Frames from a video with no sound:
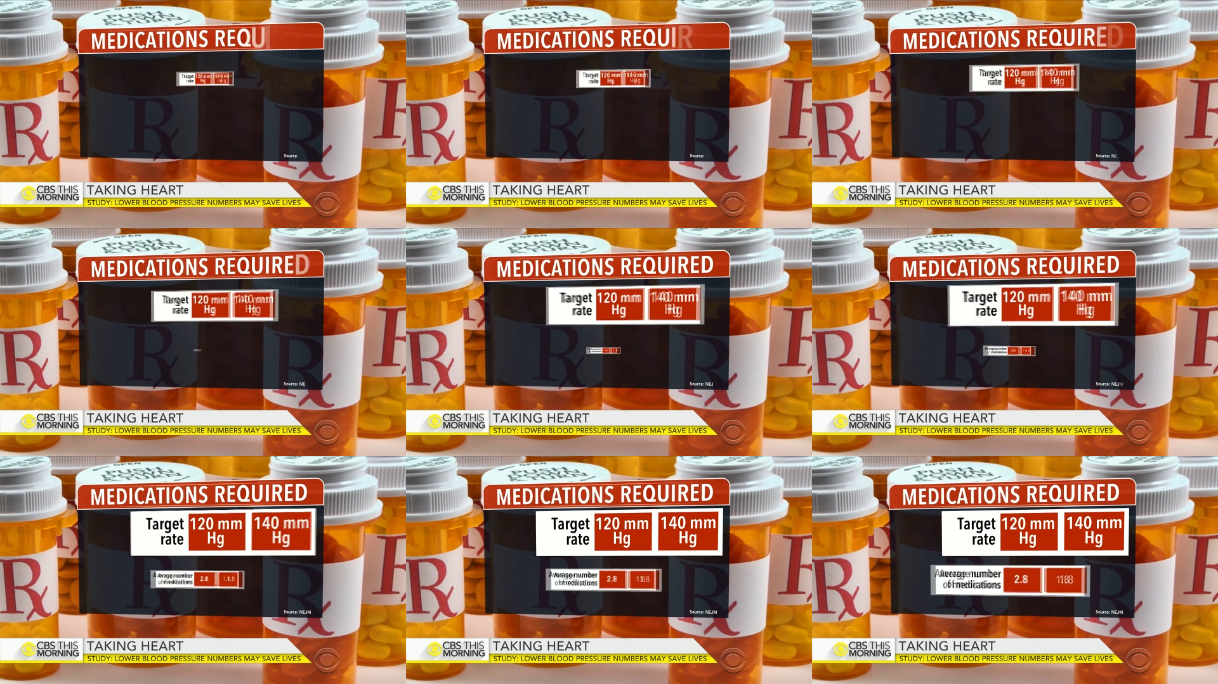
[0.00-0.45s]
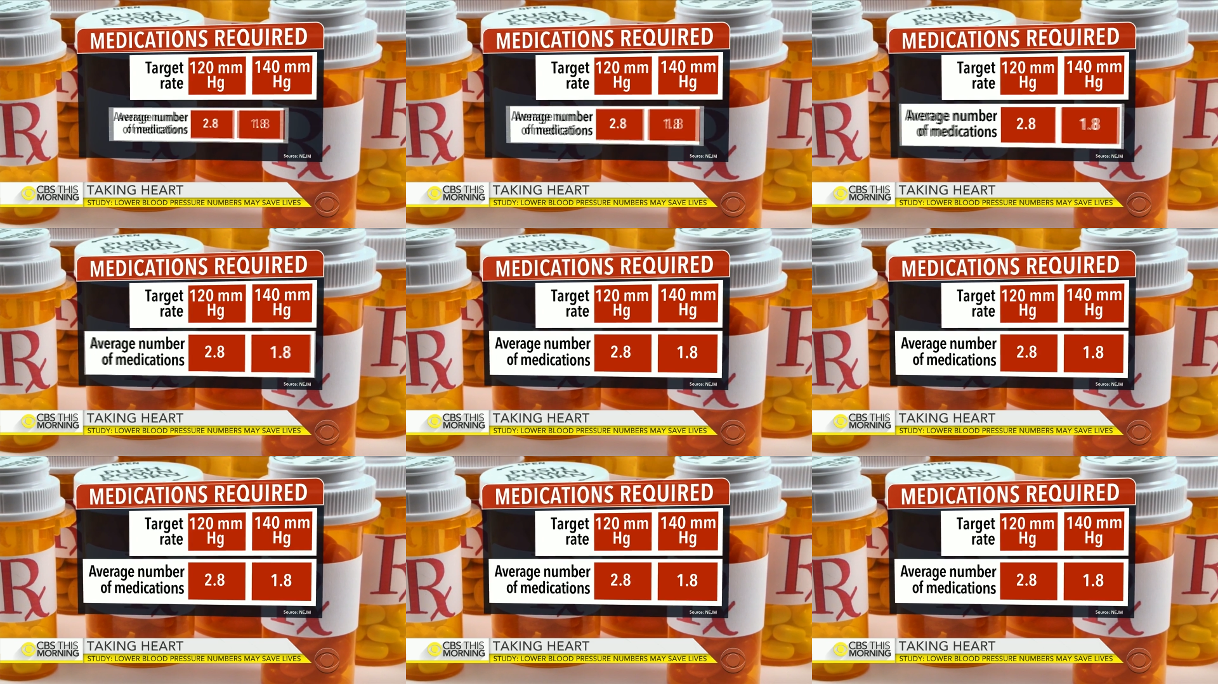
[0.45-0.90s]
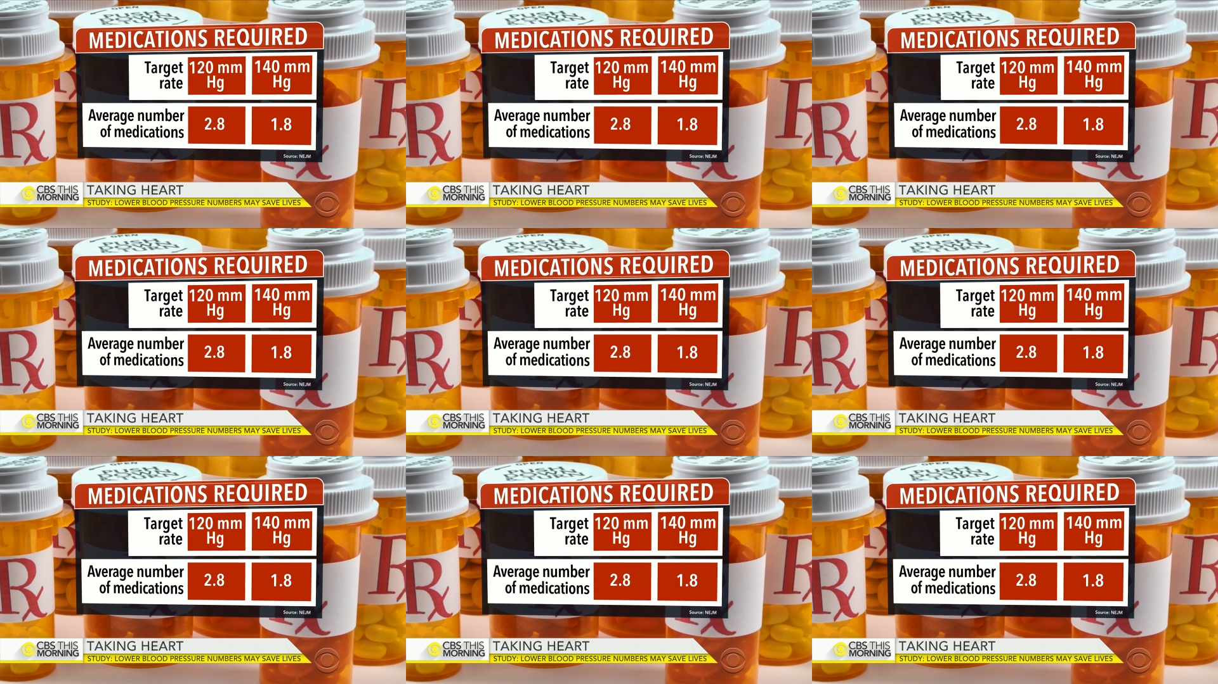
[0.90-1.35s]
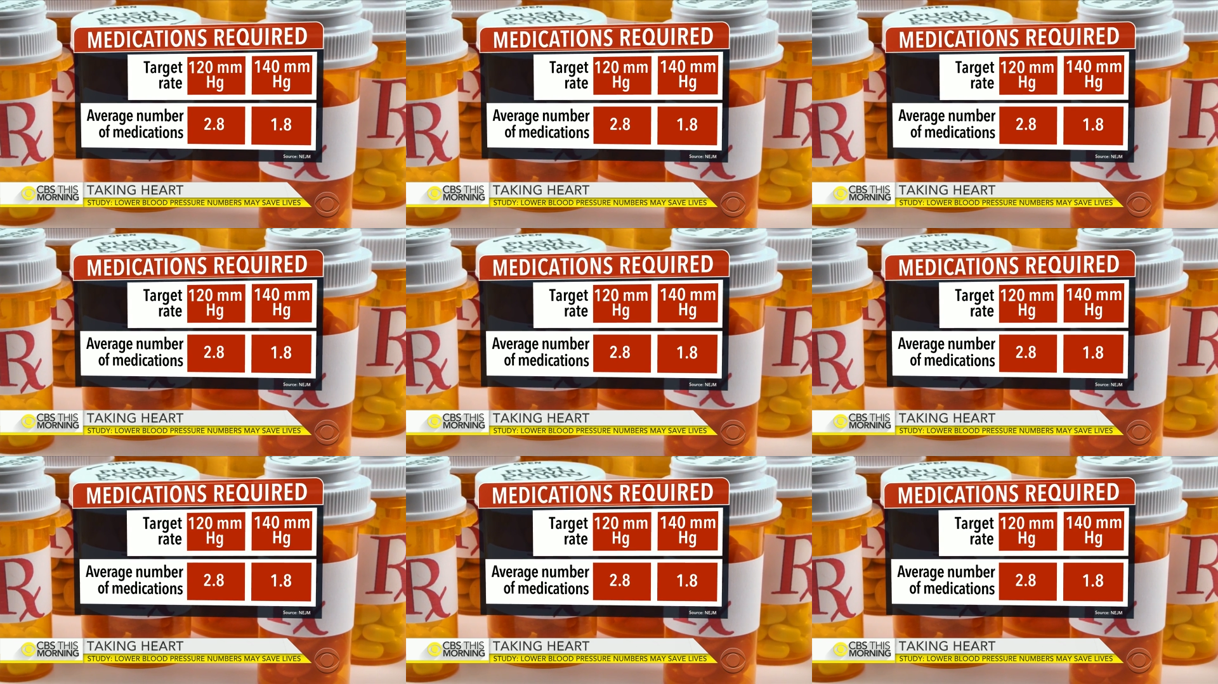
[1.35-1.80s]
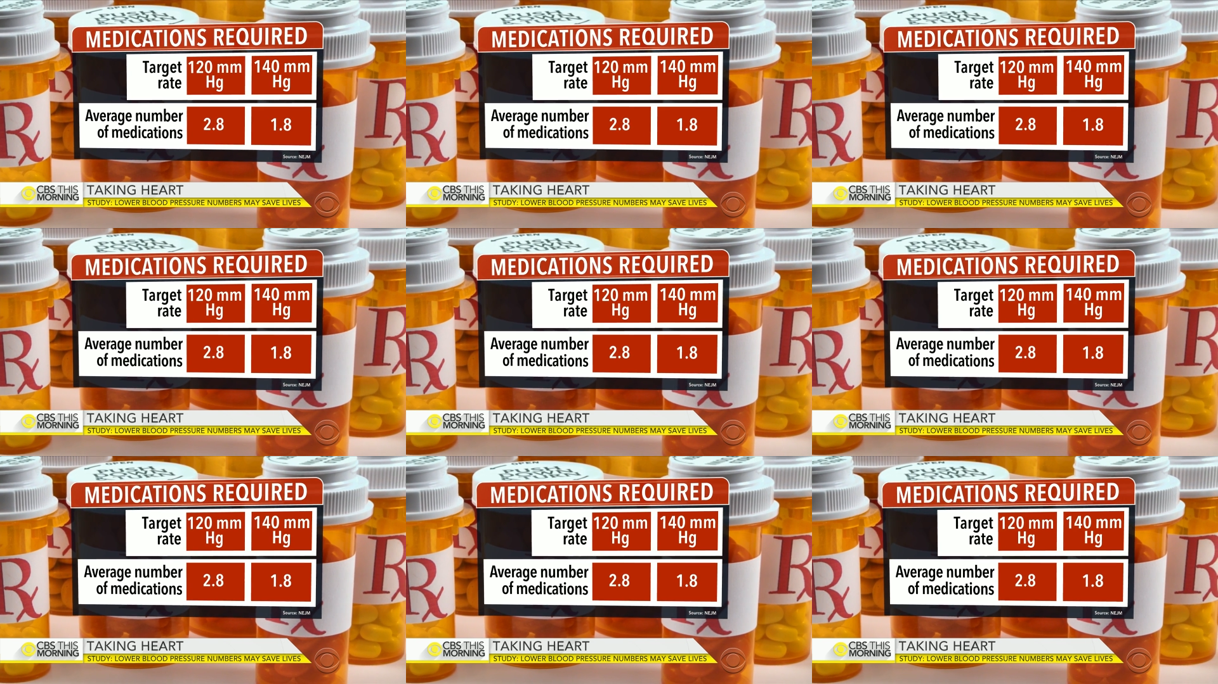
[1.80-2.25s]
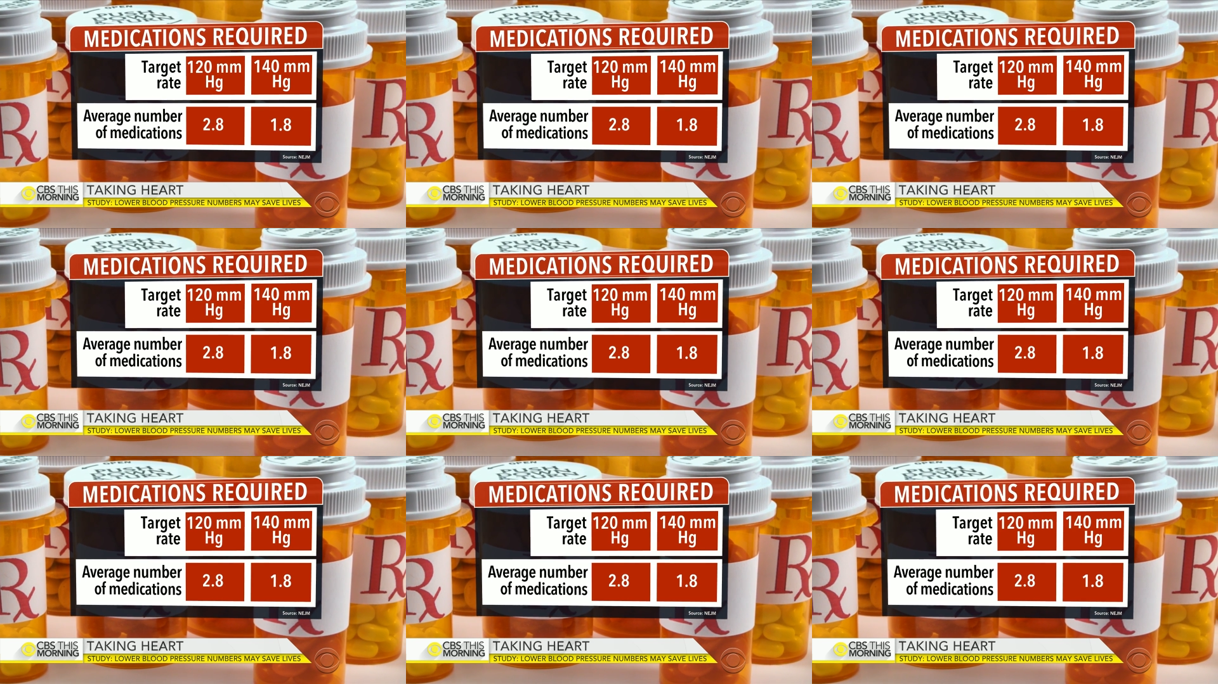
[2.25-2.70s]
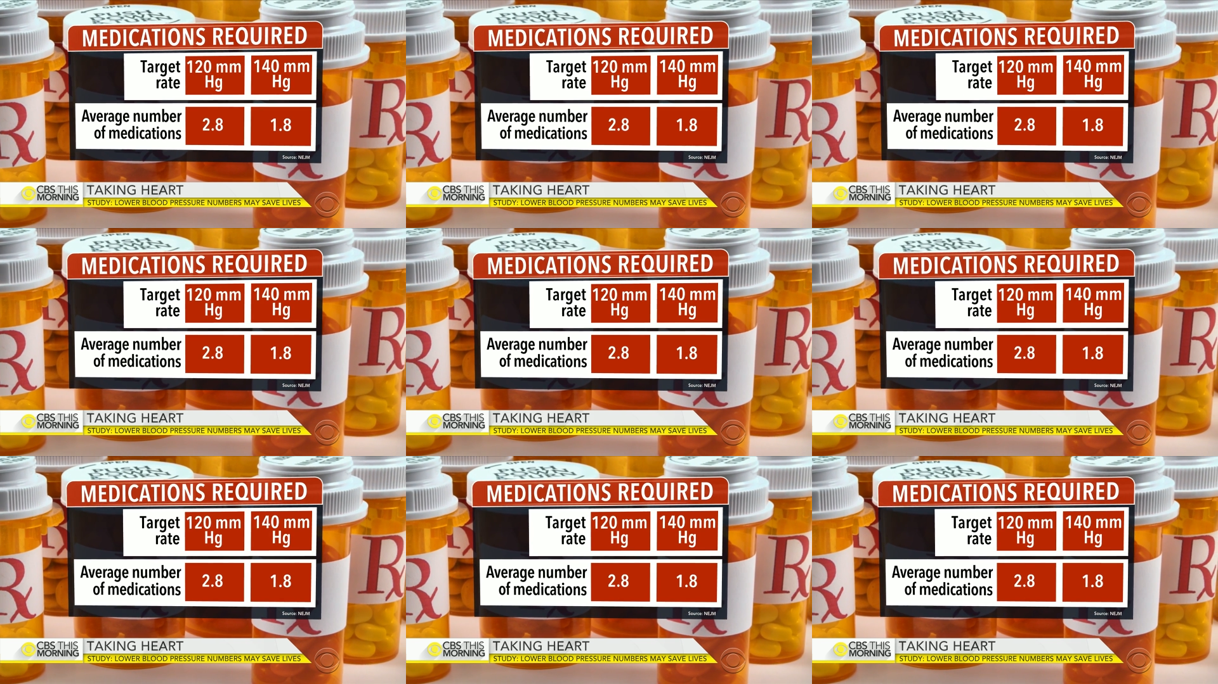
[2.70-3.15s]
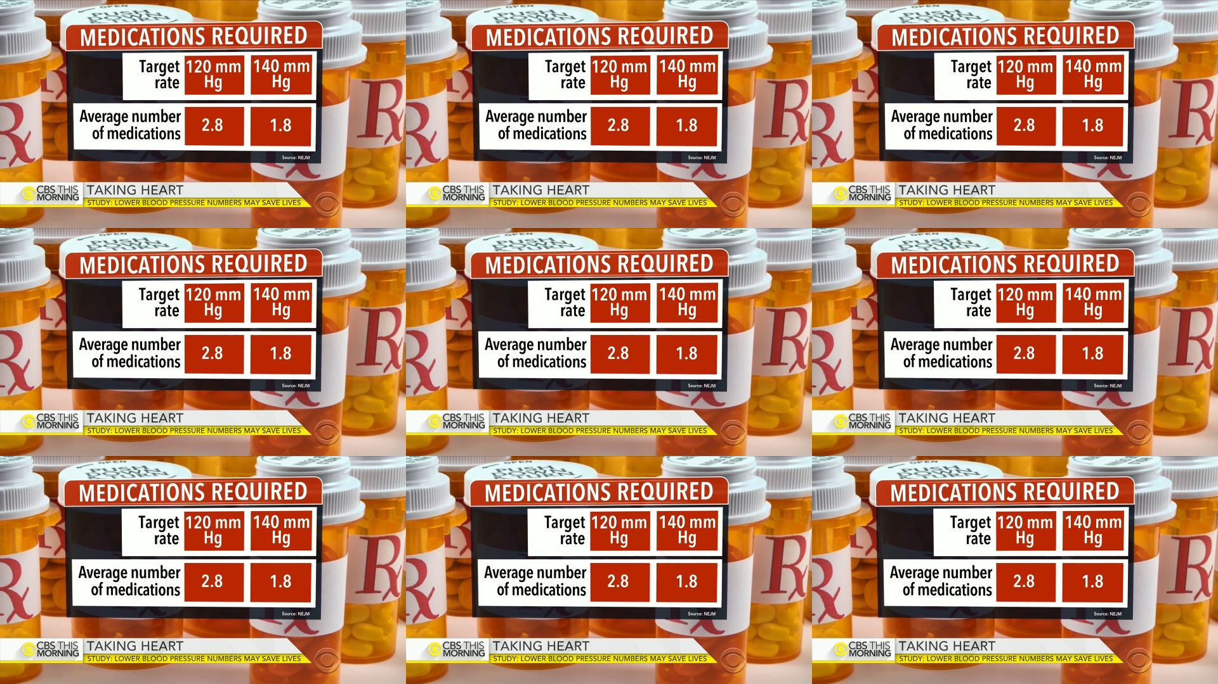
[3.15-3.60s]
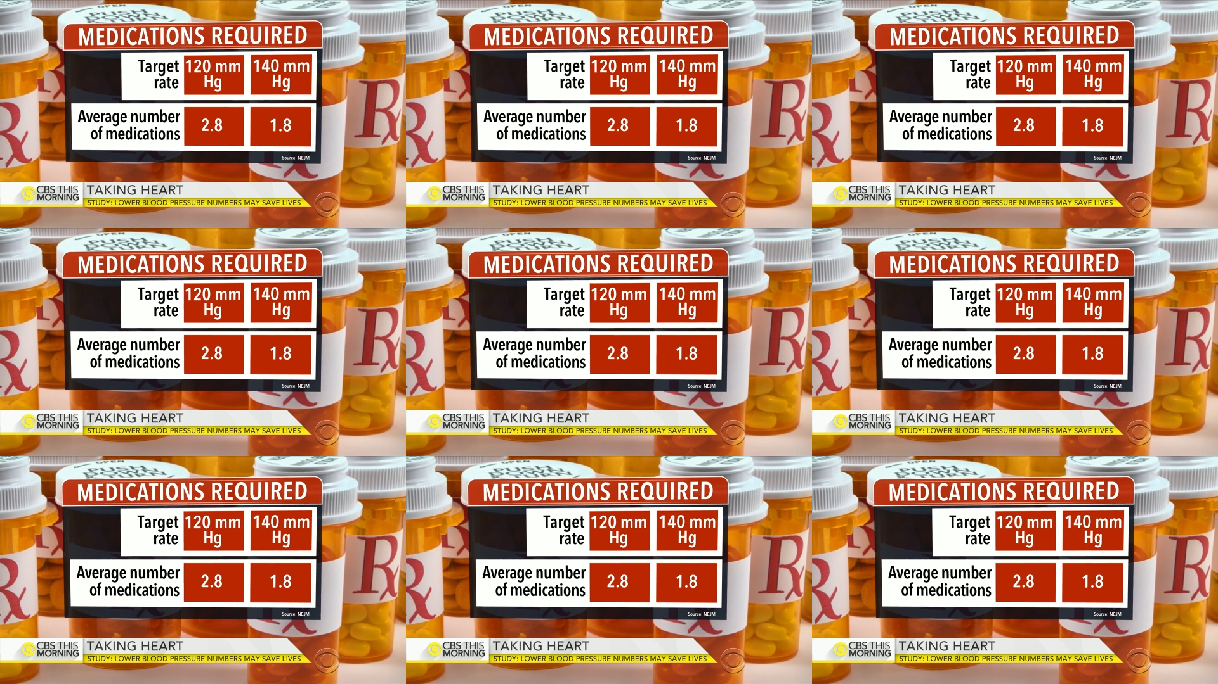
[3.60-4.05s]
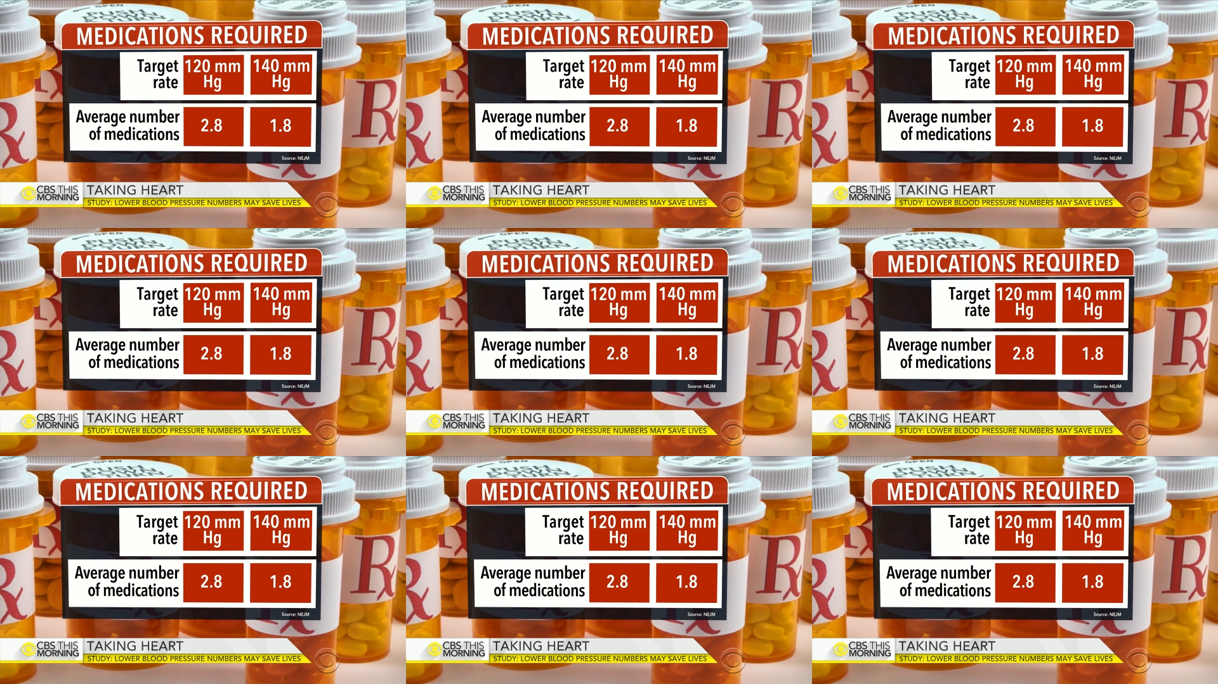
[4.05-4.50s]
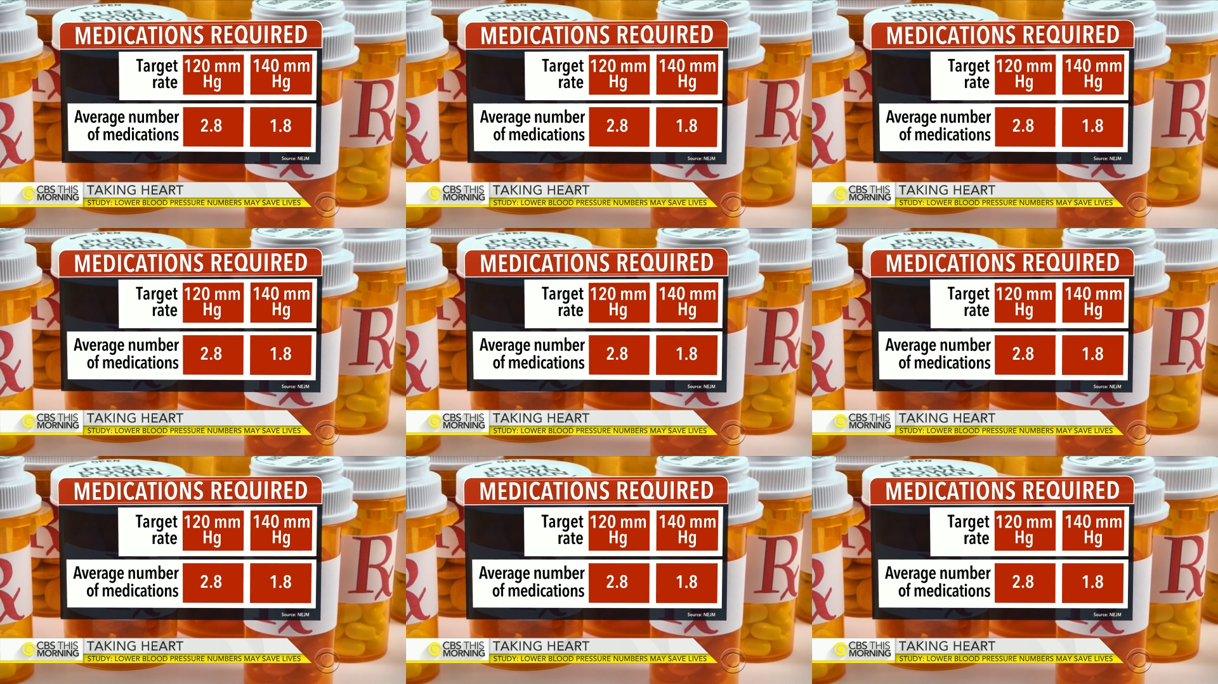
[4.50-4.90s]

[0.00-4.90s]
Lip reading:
No face is visible, so there are no lips to read.